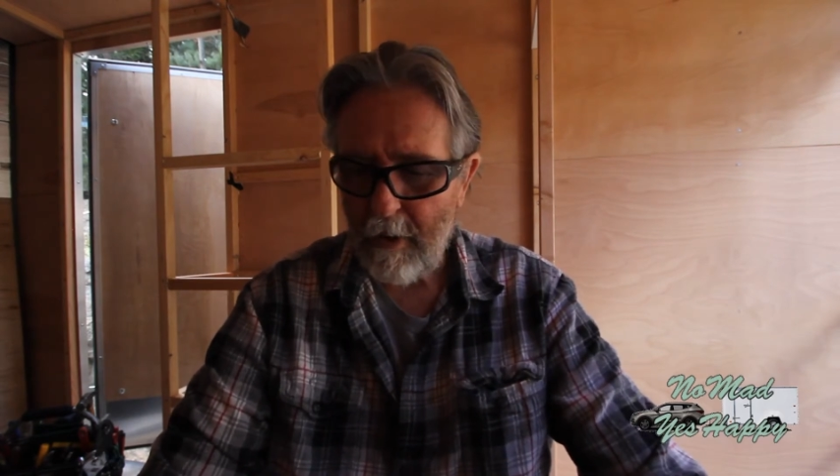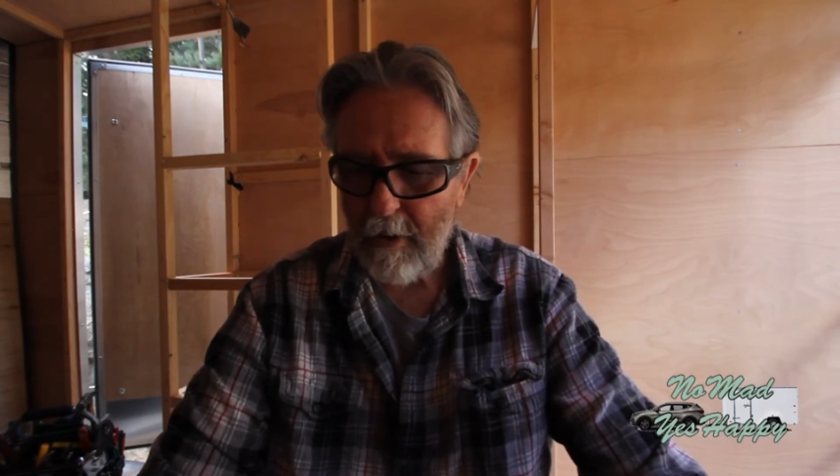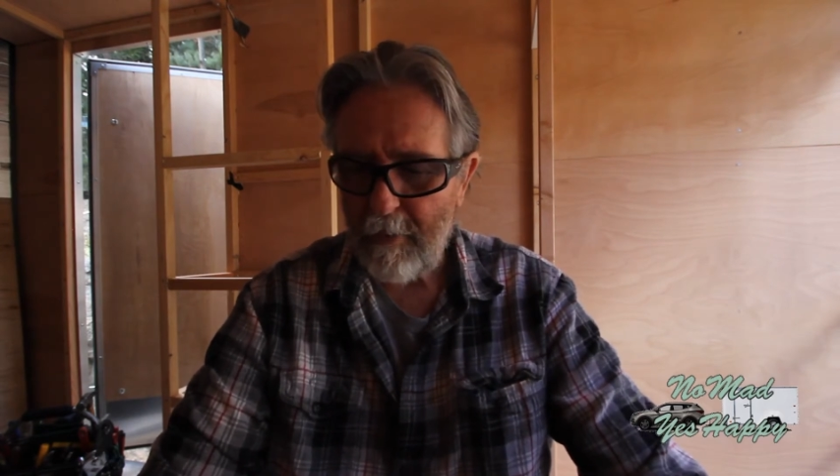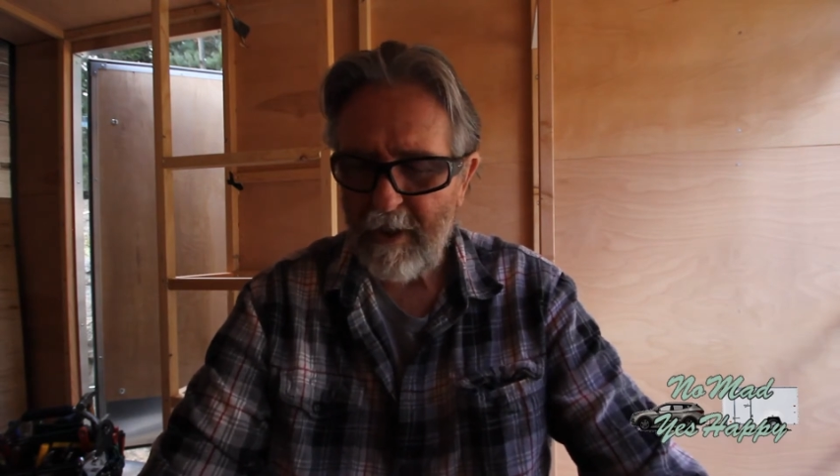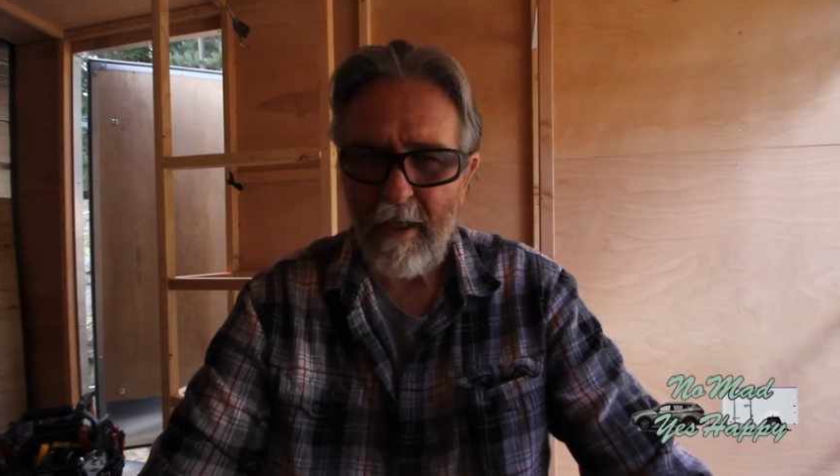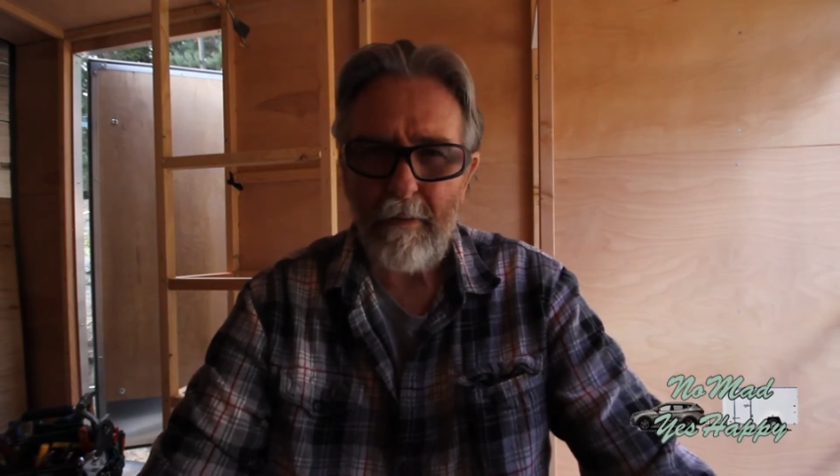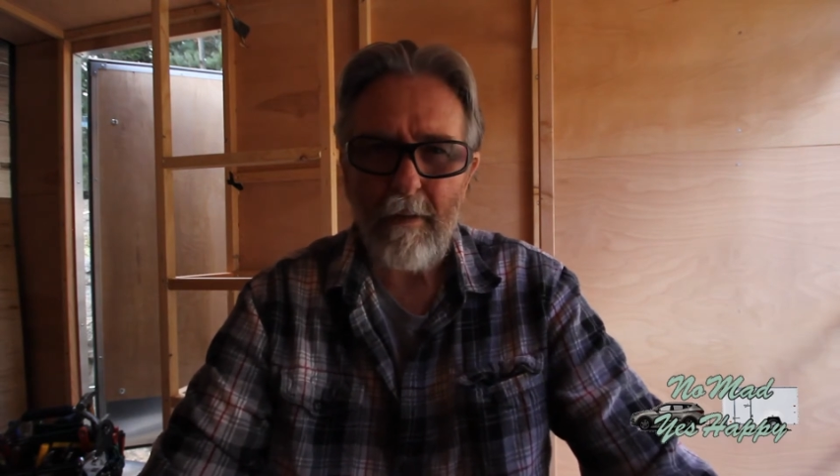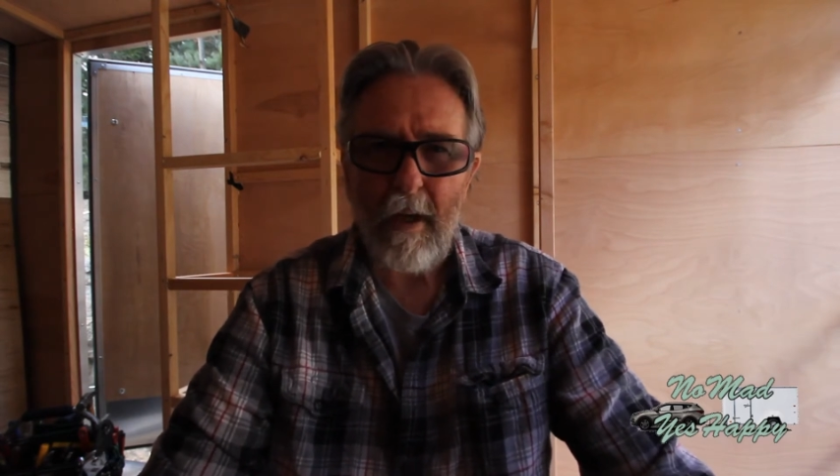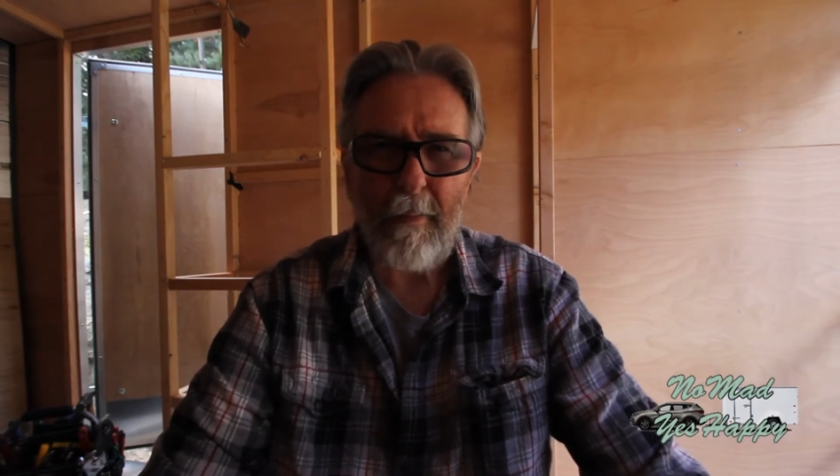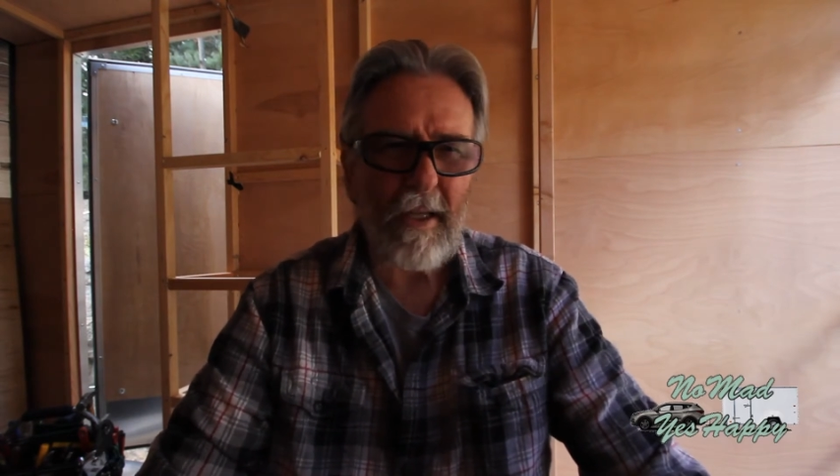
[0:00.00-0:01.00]
But
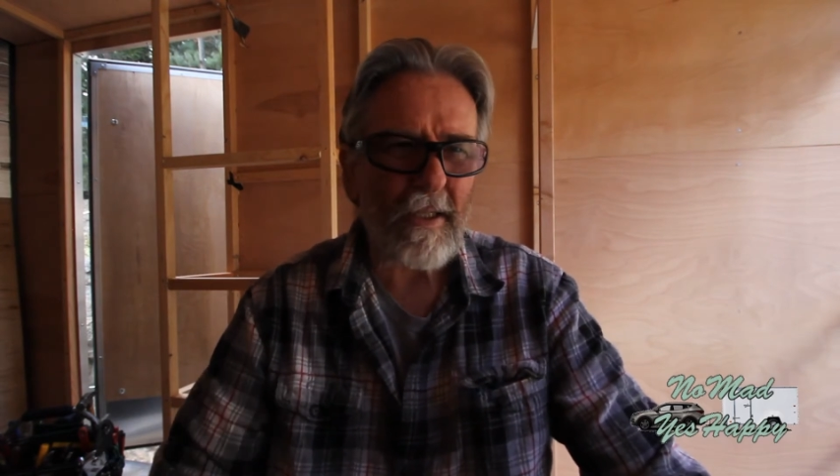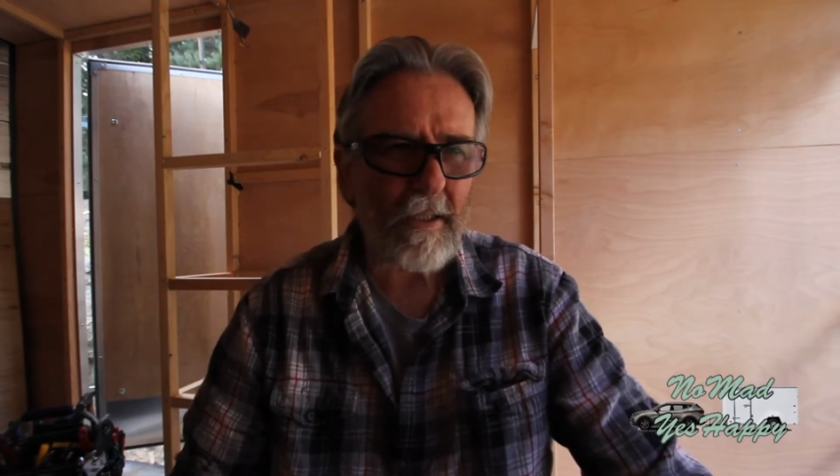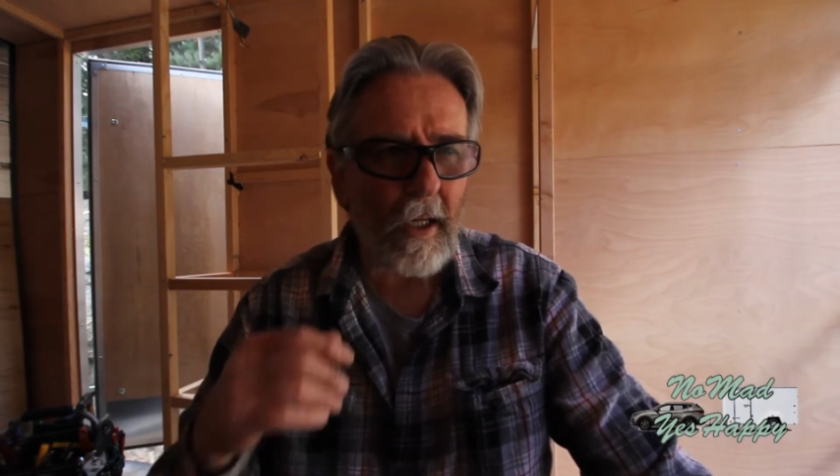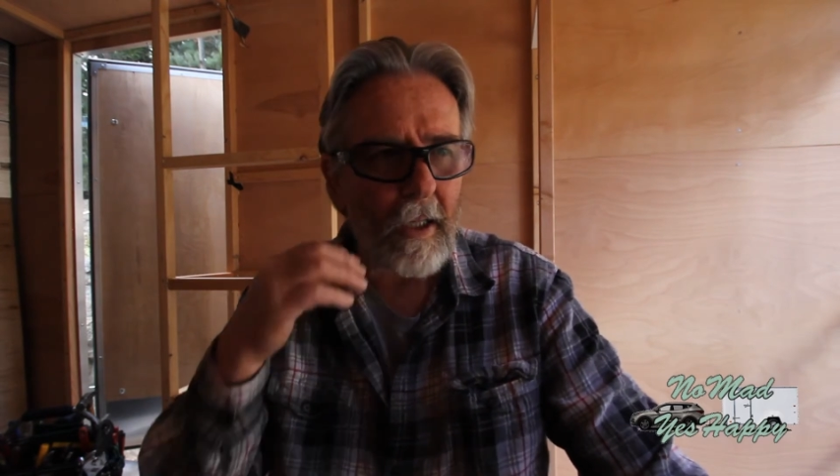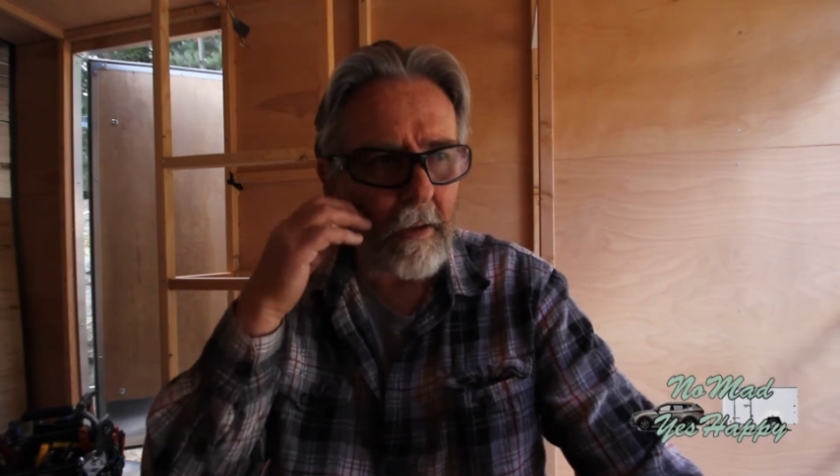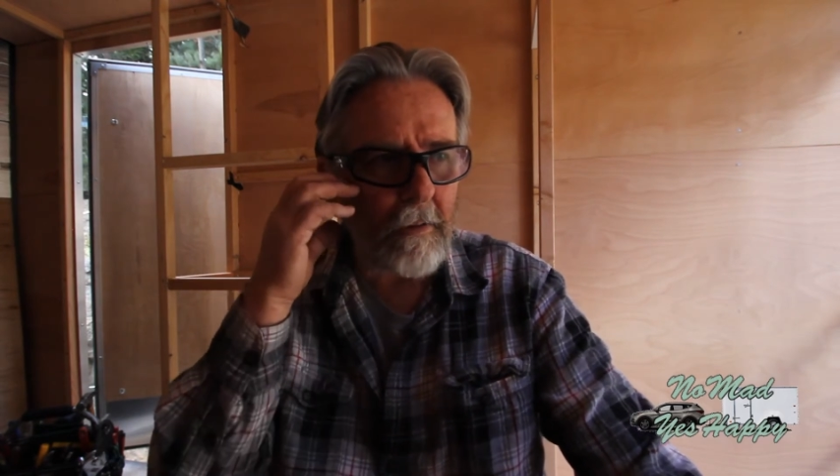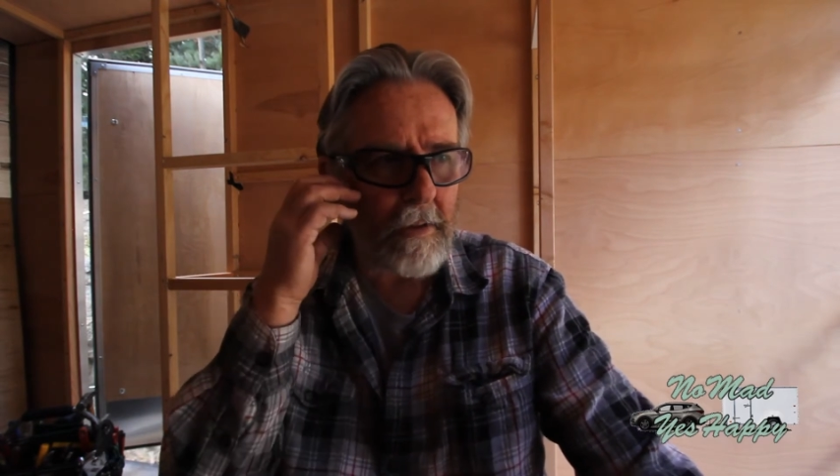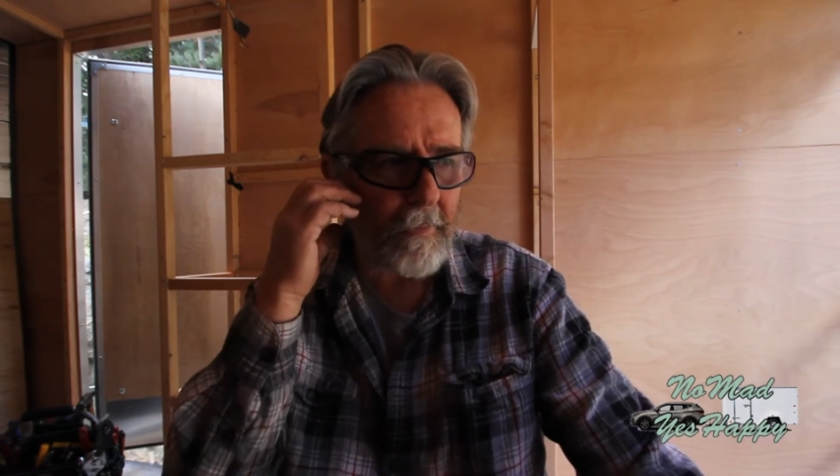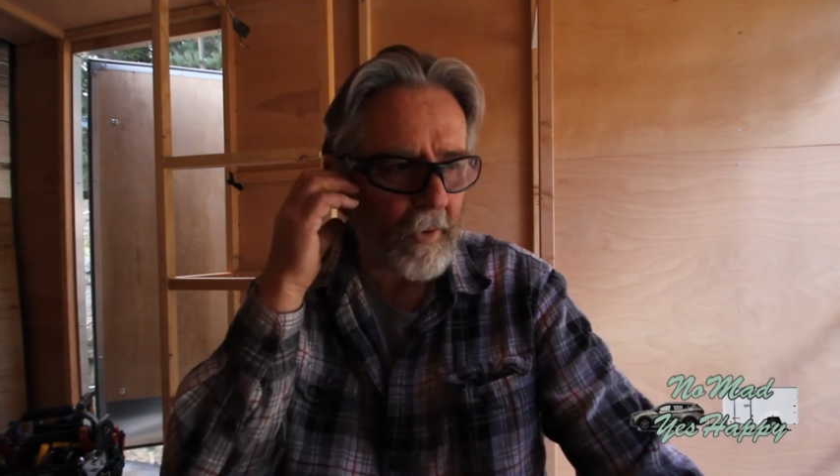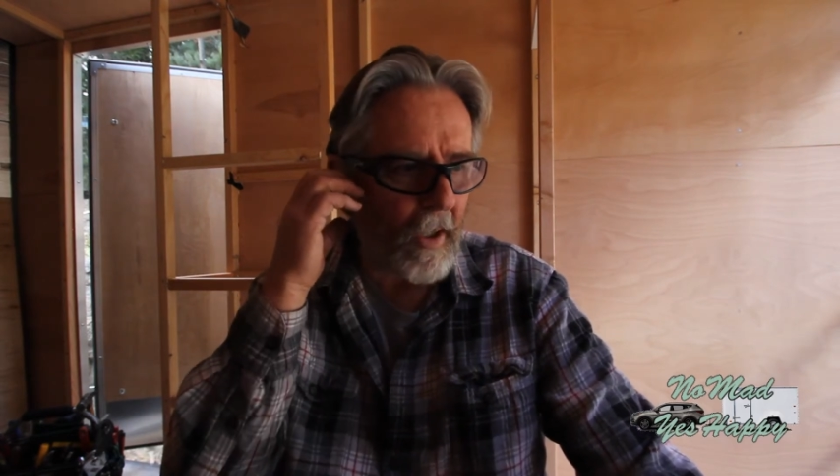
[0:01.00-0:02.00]
that's got
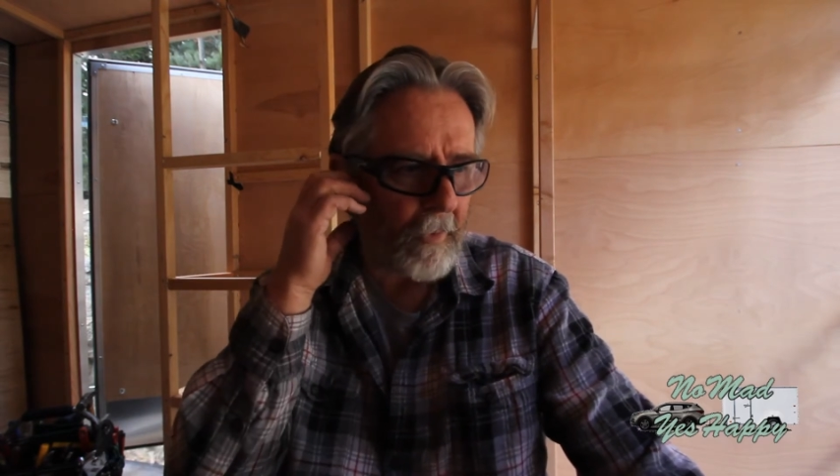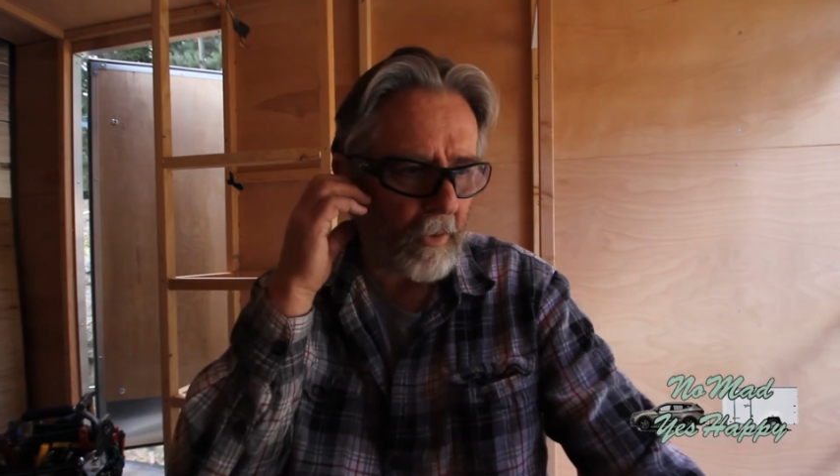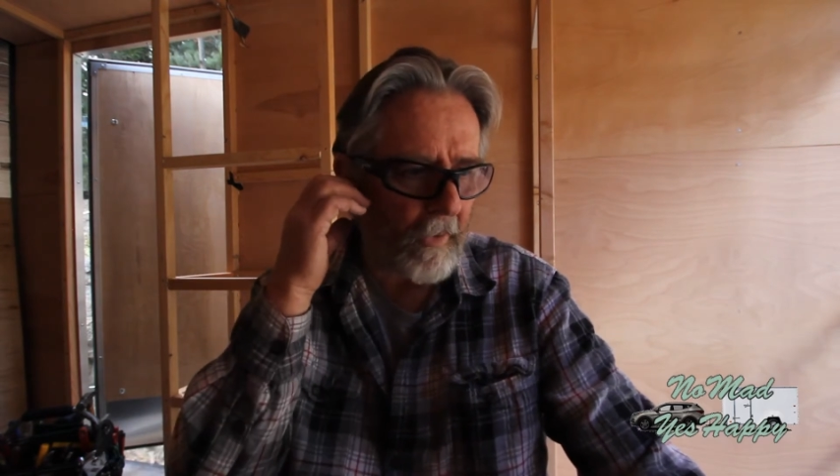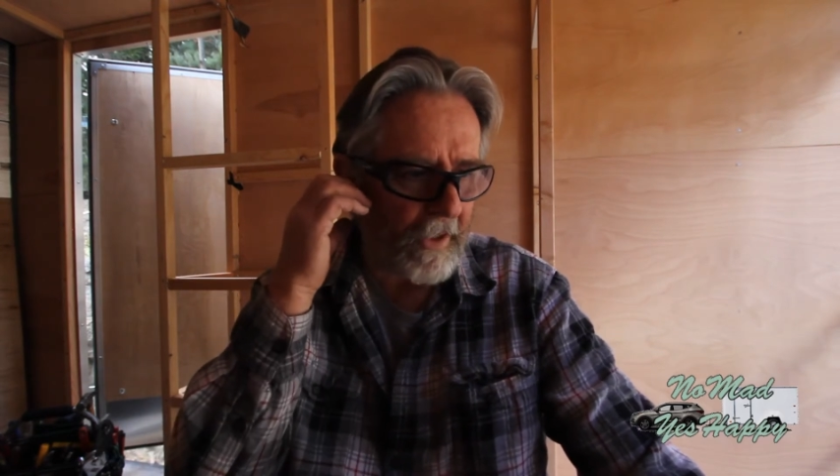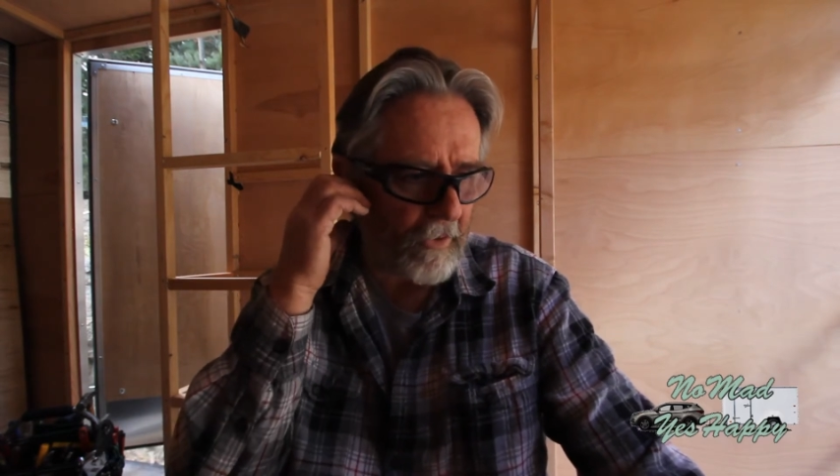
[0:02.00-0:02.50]
some nominal weight